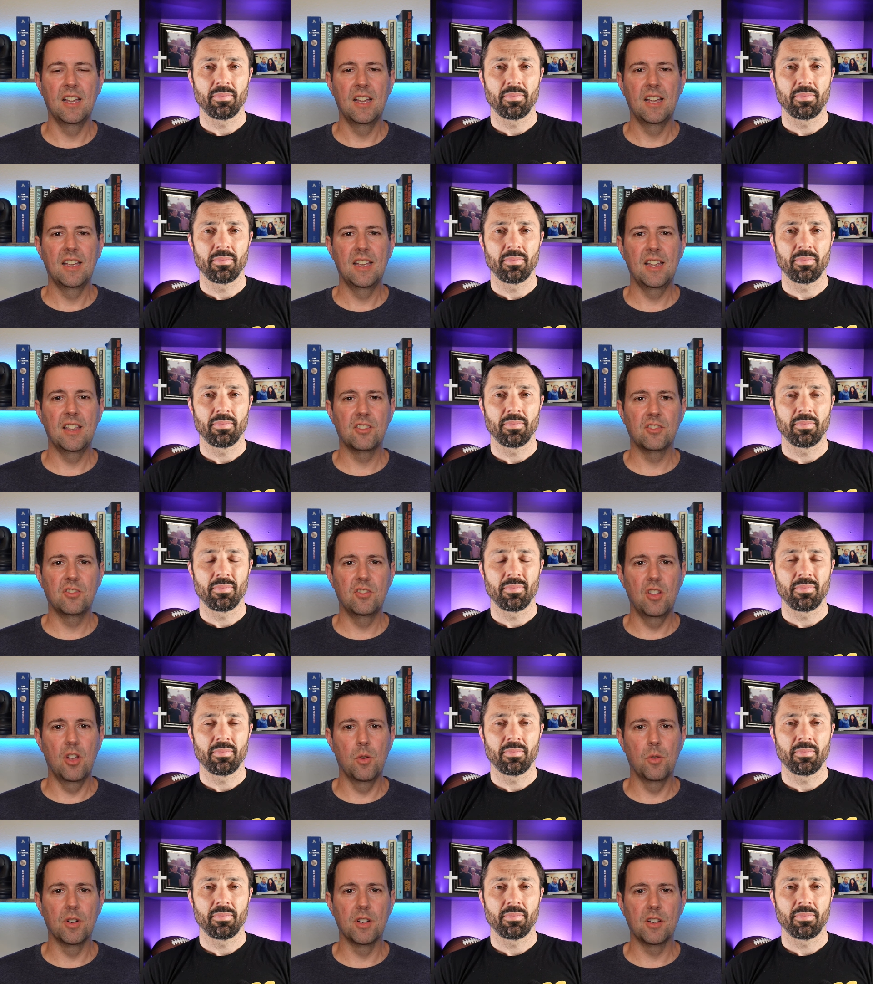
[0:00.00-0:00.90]
Speaker 1: He has
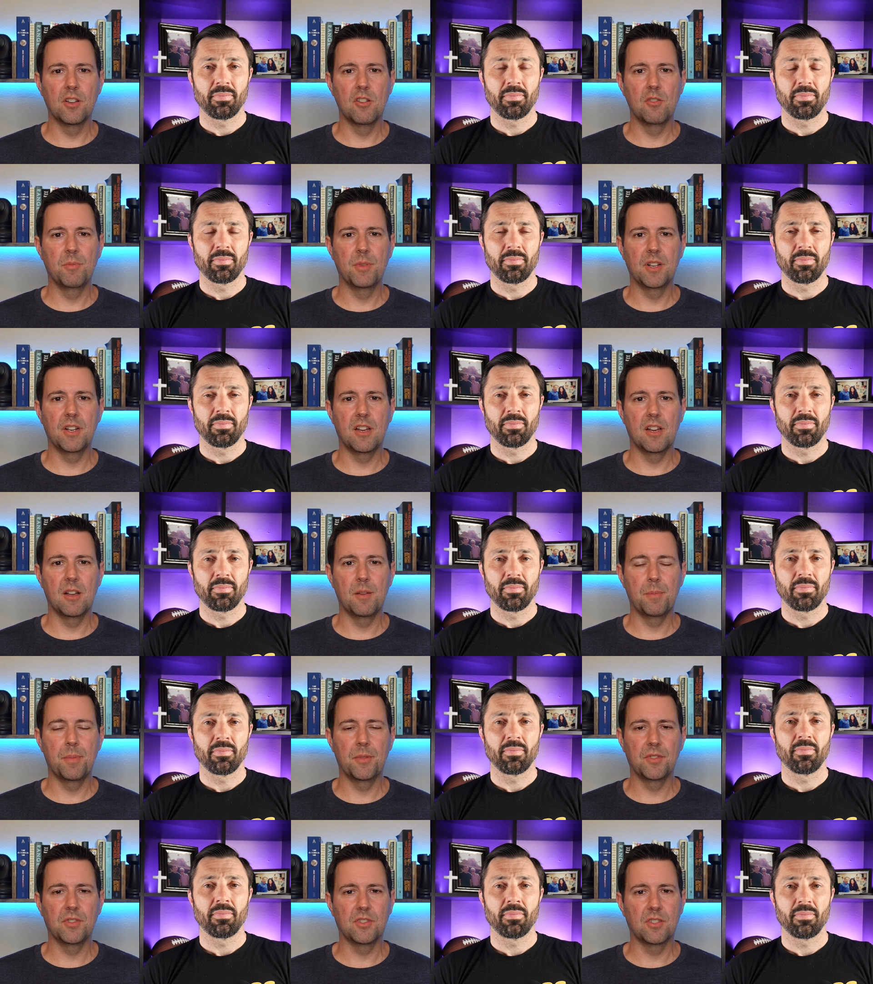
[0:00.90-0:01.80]
nowhere to go but
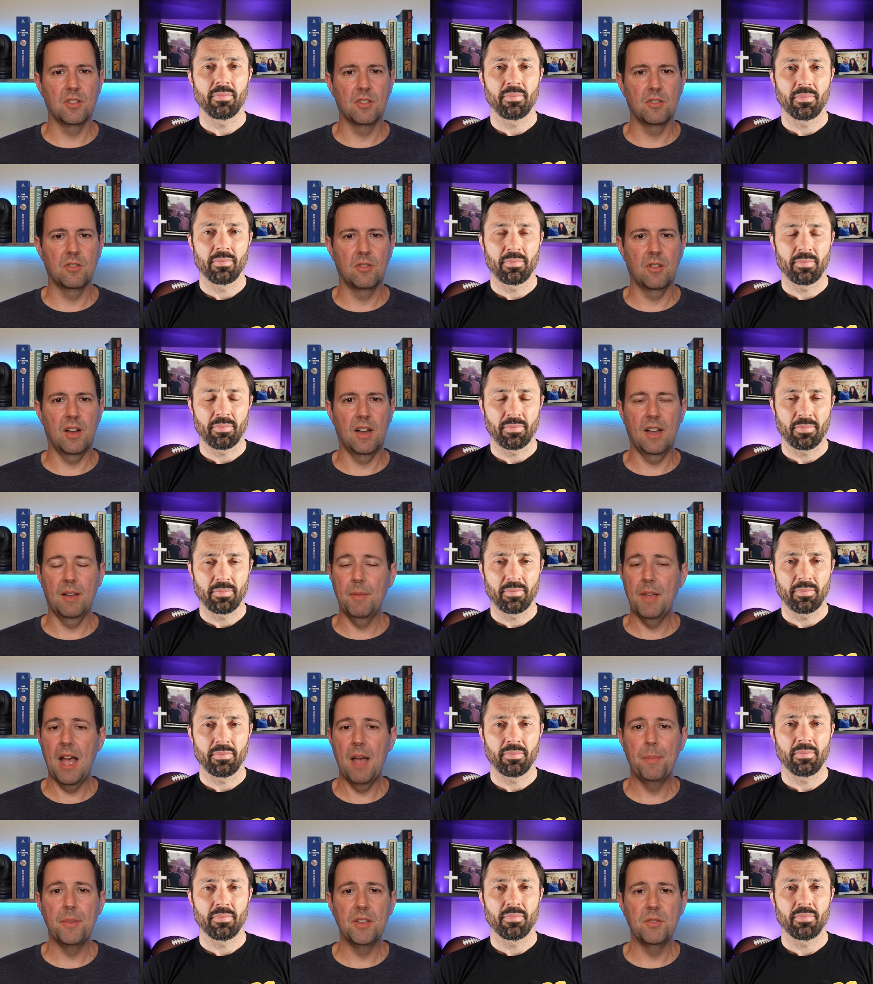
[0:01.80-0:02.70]
up. So I'm
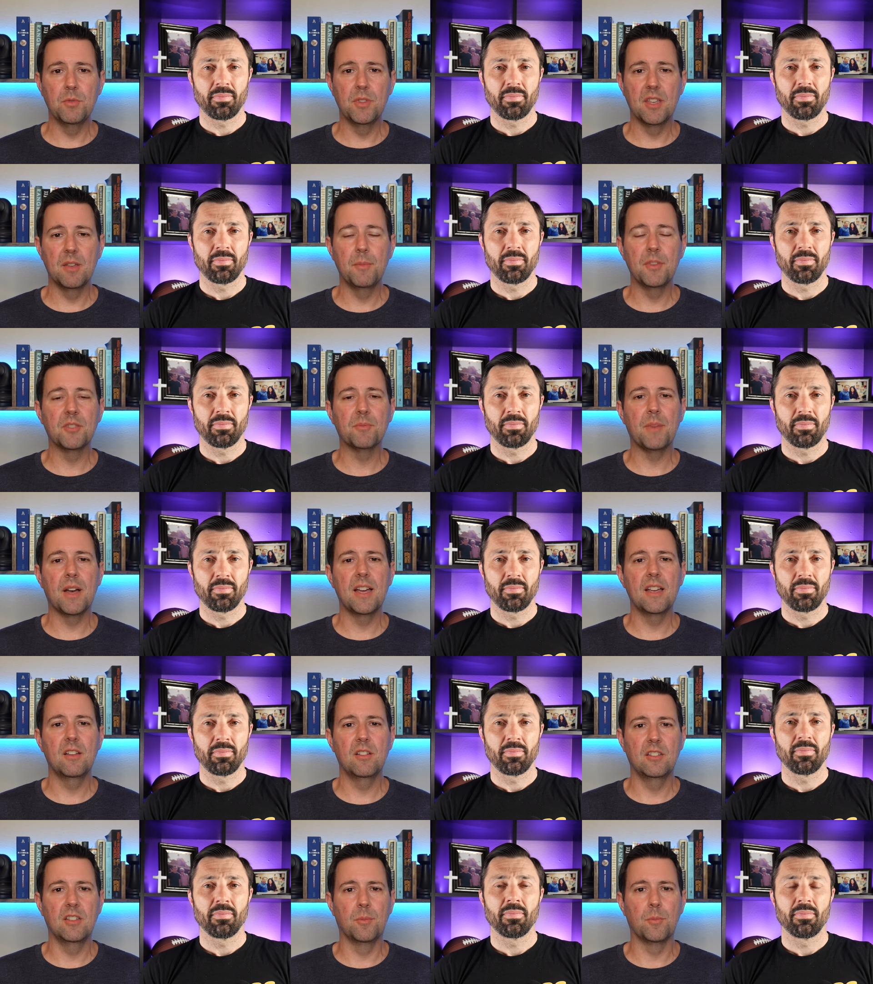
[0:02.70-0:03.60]
happy with him as my
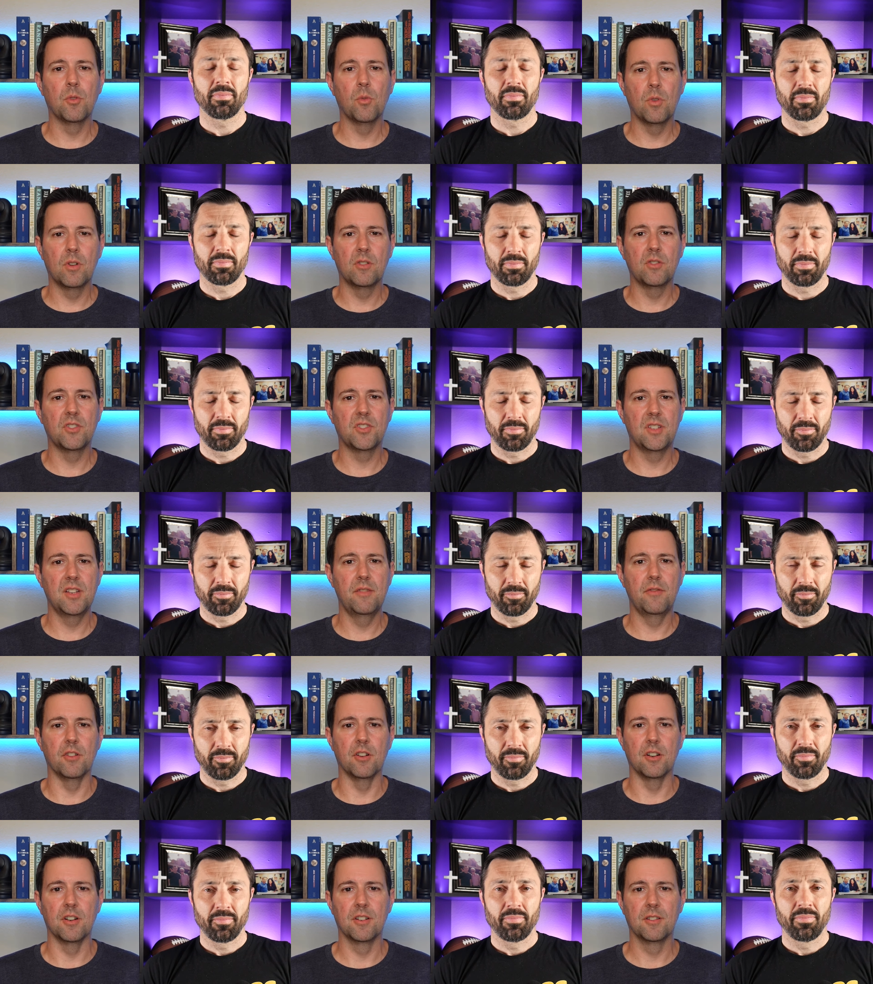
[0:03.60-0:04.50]
number one
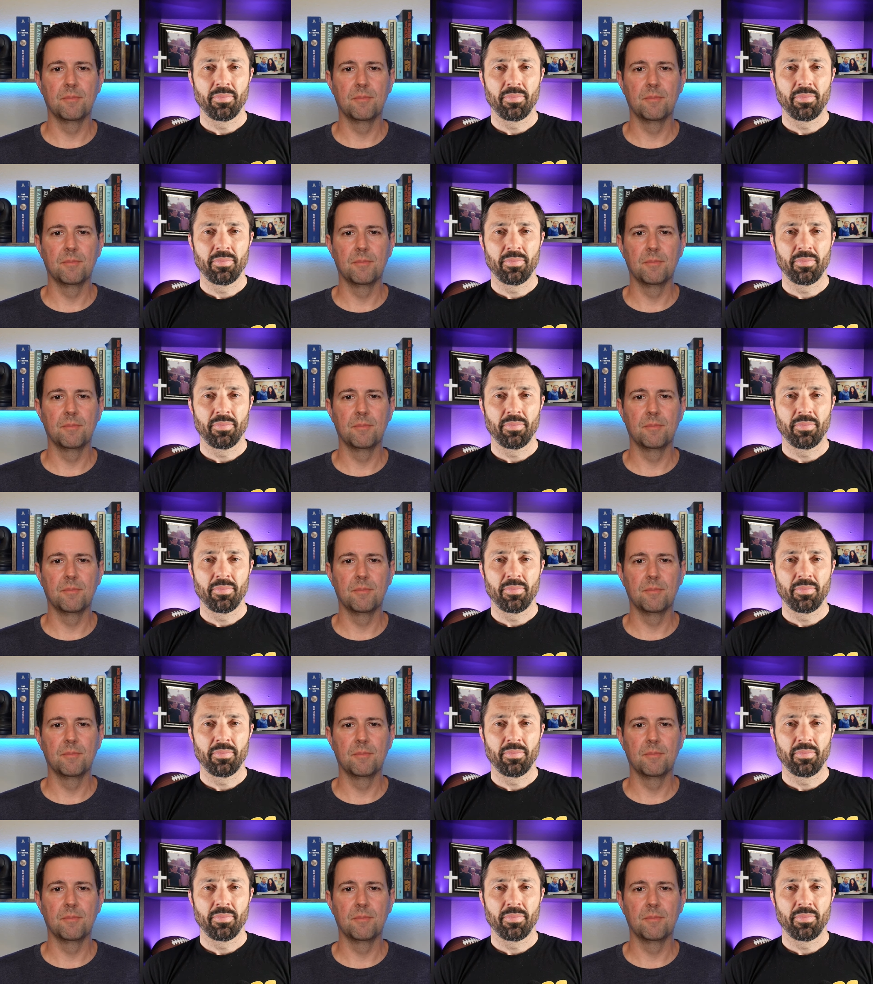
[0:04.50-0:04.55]
receiver.